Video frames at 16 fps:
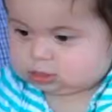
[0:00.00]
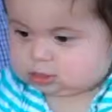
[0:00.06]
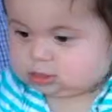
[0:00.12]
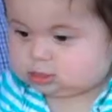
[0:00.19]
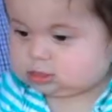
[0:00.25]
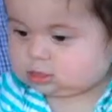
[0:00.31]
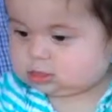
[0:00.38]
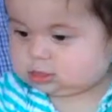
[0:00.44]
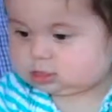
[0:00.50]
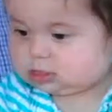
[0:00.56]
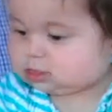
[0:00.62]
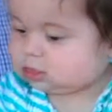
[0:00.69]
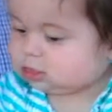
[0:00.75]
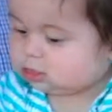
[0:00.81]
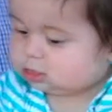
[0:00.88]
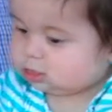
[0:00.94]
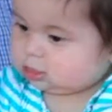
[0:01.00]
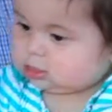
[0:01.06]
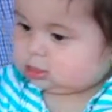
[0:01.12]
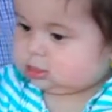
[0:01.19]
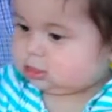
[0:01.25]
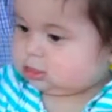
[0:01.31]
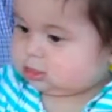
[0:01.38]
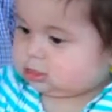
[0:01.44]

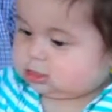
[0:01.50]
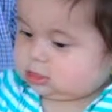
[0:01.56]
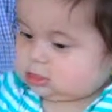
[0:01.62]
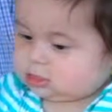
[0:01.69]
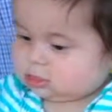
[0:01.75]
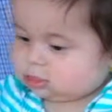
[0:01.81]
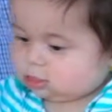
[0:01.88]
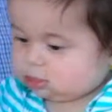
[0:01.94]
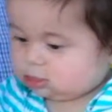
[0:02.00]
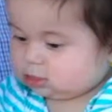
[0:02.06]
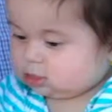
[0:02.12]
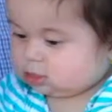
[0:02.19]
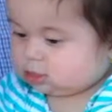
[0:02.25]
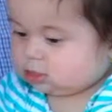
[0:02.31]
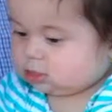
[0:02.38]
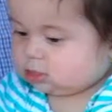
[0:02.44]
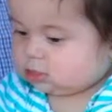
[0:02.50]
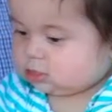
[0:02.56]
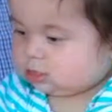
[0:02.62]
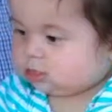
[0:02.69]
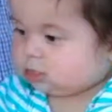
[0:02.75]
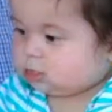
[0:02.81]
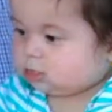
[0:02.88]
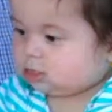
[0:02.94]

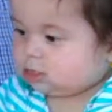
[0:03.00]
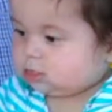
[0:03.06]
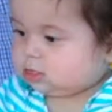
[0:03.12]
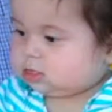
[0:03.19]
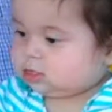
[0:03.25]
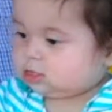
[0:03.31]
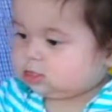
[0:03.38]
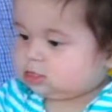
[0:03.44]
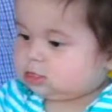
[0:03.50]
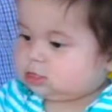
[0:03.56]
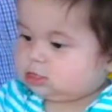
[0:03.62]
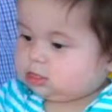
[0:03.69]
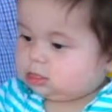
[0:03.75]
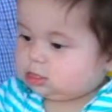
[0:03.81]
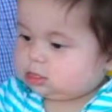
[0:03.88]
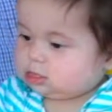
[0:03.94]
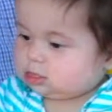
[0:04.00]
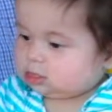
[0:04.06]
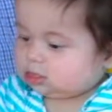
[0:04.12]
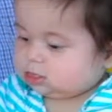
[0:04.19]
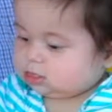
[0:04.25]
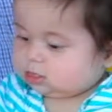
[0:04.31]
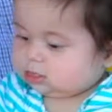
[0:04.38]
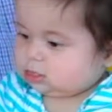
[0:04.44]

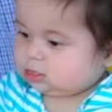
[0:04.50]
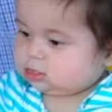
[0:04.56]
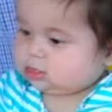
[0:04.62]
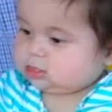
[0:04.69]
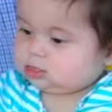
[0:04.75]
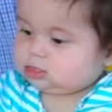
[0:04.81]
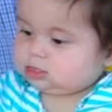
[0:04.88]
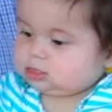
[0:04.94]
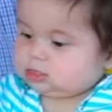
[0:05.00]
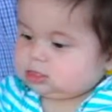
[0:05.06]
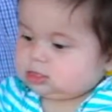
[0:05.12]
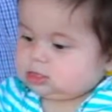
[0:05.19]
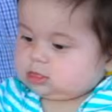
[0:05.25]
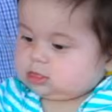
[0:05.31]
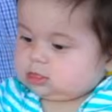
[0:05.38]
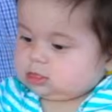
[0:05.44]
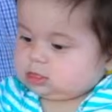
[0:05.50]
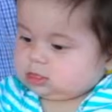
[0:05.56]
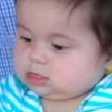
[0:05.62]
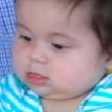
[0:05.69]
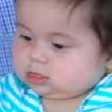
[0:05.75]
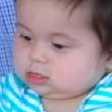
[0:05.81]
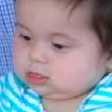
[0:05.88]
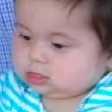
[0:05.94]

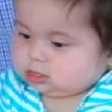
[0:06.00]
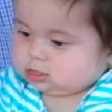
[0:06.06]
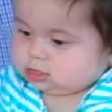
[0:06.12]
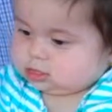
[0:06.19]
No words are spoken by the person on screen.